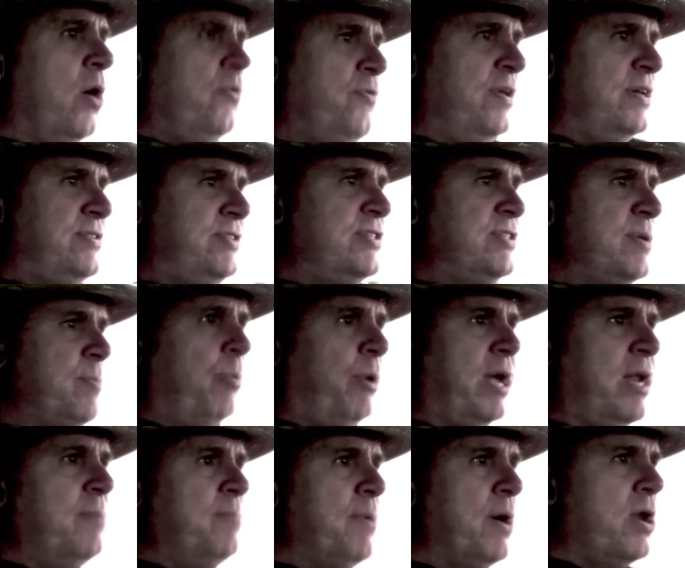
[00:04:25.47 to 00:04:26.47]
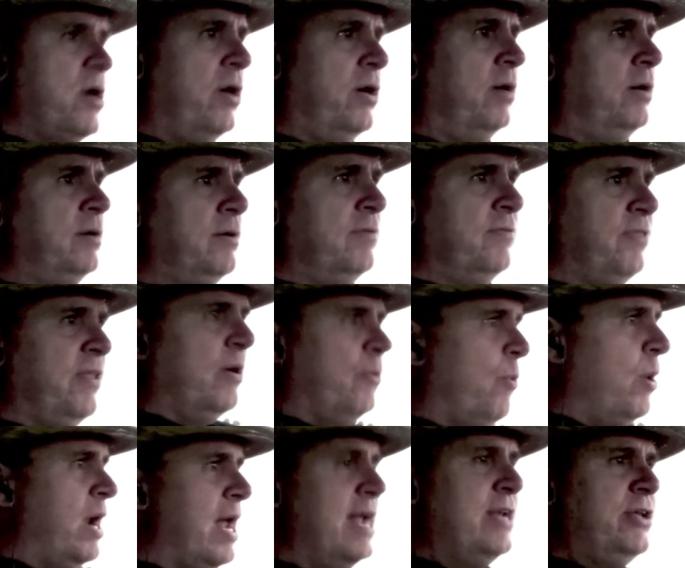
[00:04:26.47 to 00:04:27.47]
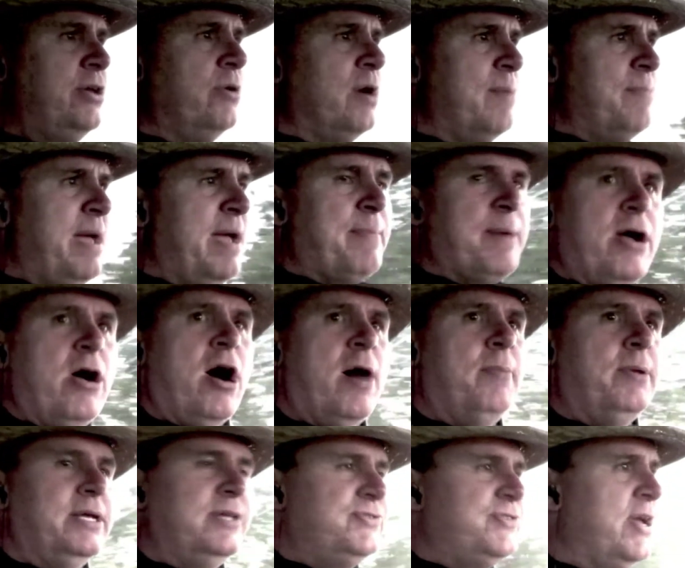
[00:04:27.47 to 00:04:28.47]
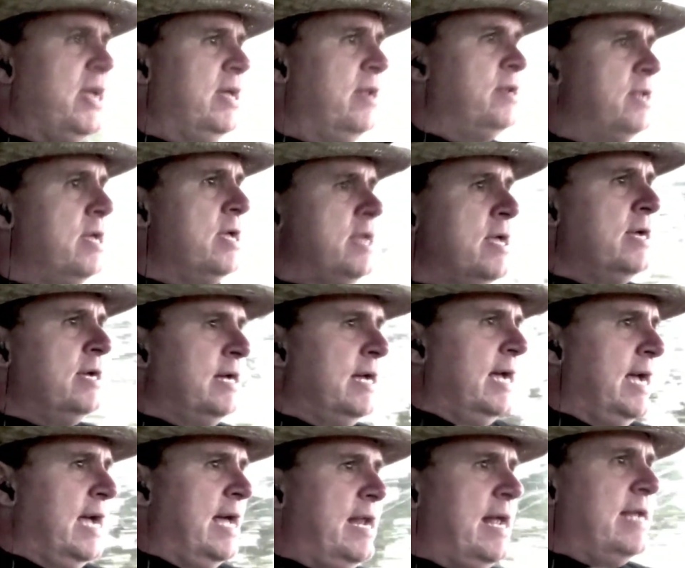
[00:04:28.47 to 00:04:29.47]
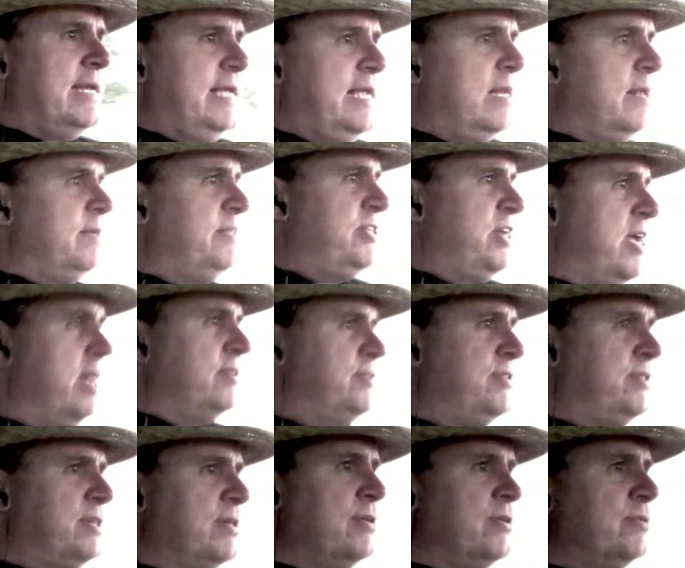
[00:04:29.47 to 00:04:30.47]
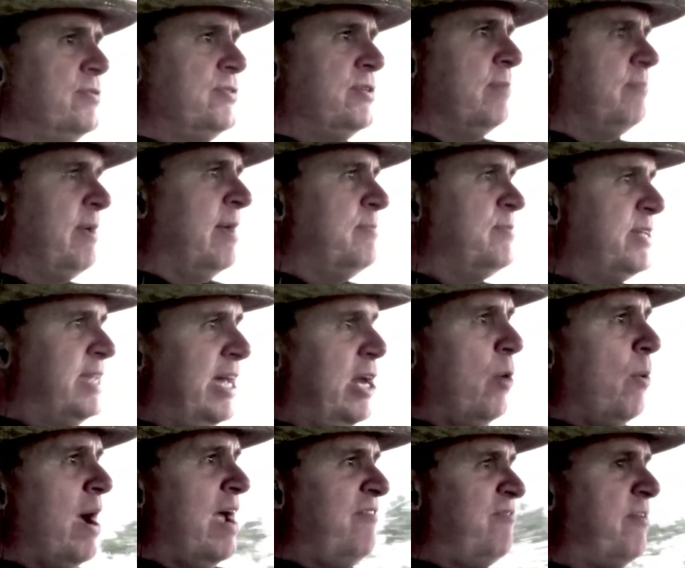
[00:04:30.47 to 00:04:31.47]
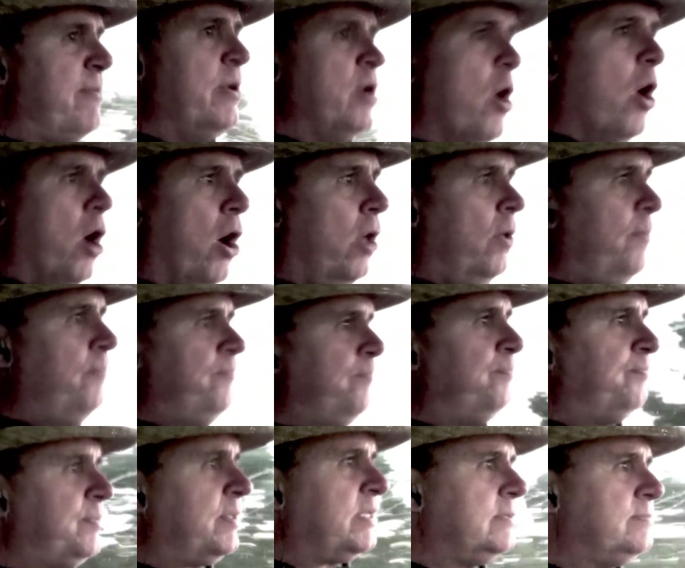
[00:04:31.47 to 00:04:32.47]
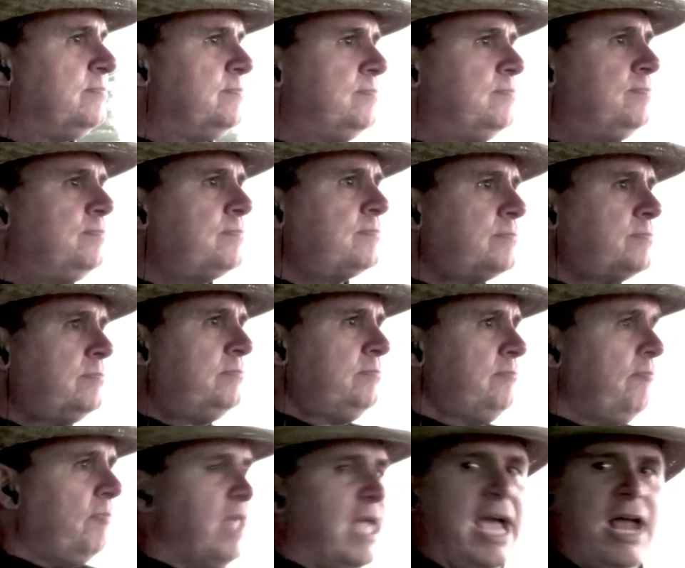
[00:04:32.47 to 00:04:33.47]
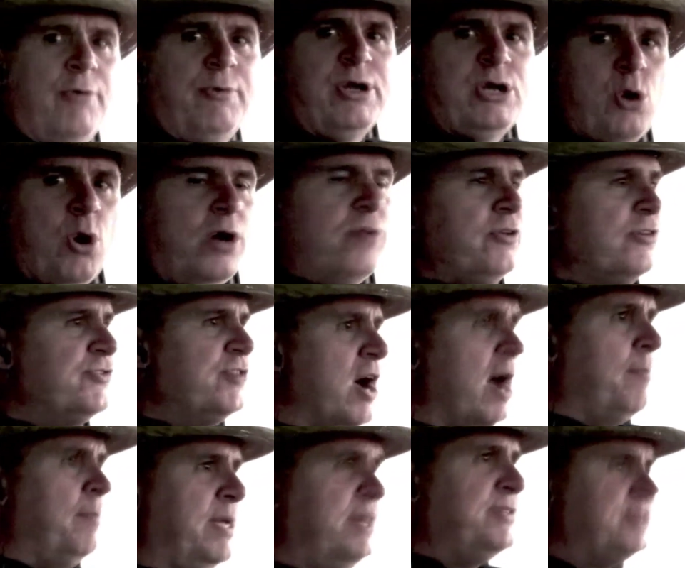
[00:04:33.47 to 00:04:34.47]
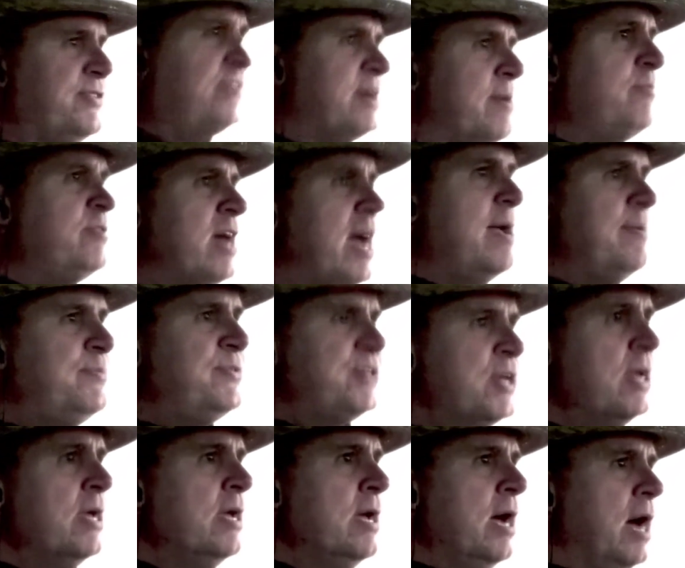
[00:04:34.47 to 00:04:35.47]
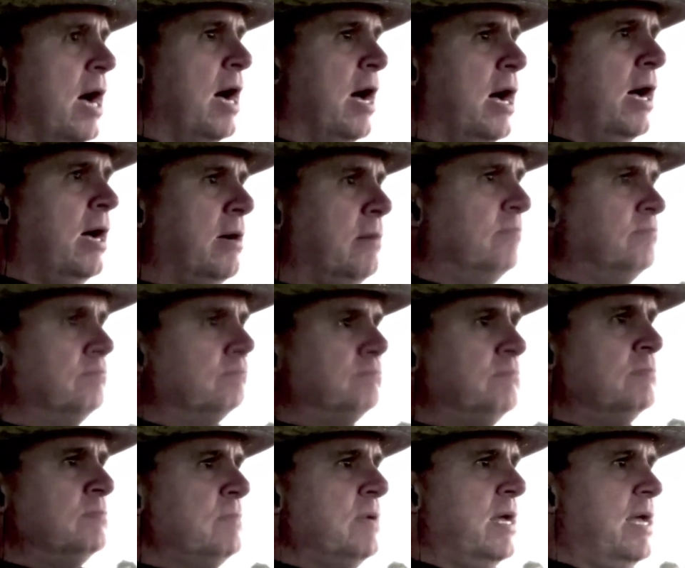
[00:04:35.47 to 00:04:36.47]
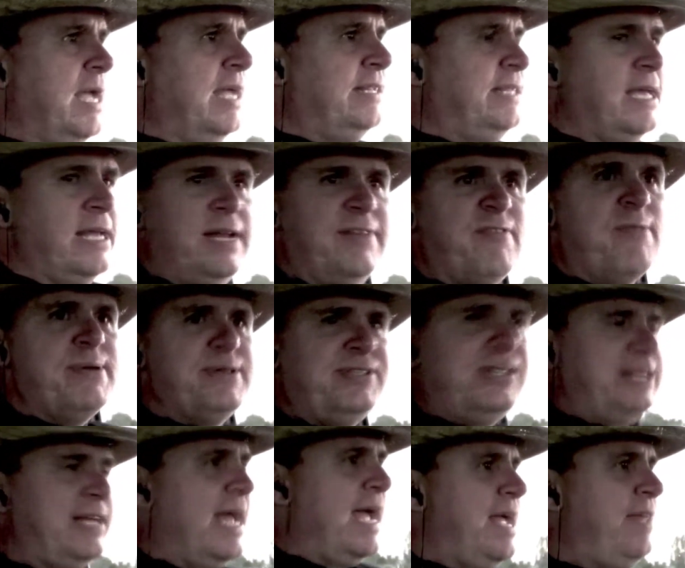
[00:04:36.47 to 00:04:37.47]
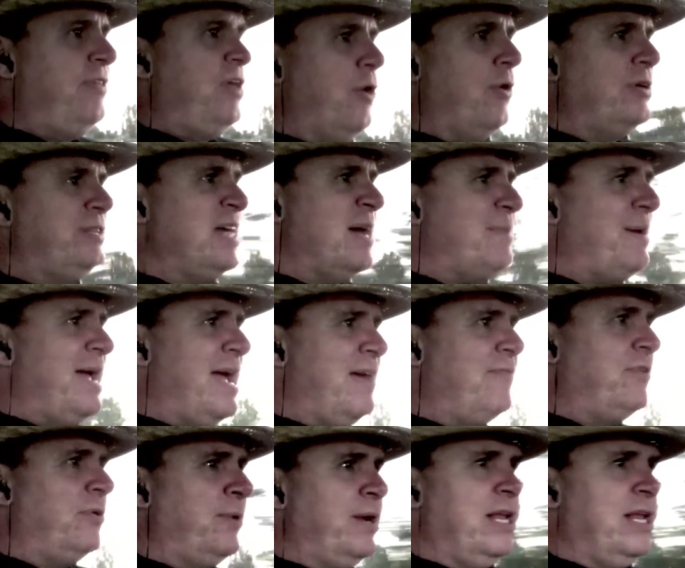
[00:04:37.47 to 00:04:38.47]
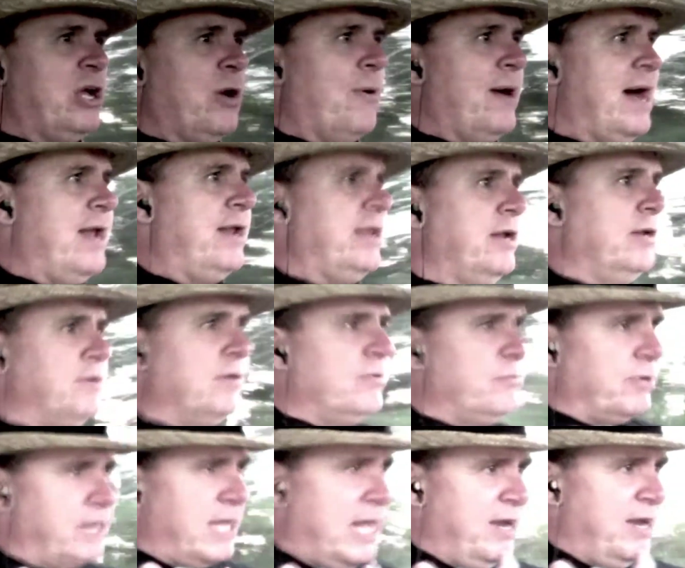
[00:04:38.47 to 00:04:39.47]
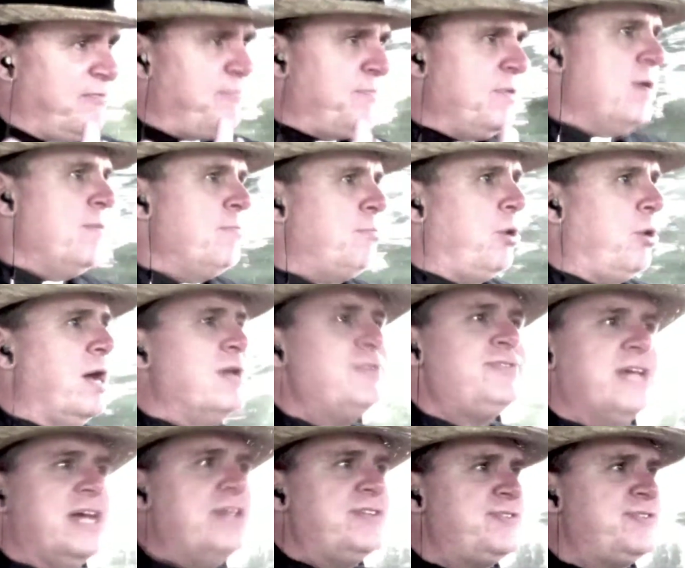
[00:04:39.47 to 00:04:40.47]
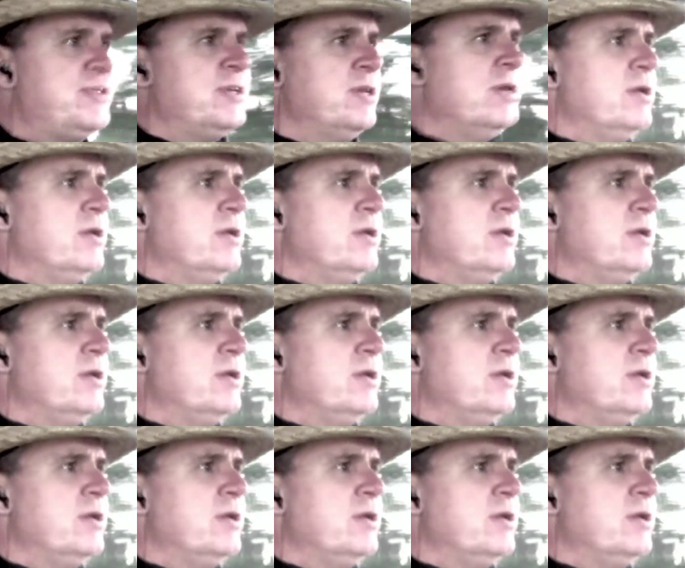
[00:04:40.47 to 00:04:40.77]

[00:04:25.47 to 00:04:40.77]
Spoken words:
This is the bread and butter of what I do. I make my homilies. And I need a chance to sometimes get away from it all and record those homilies. And sometimes at the end of a busy day, the only time I have to really go out and kind of process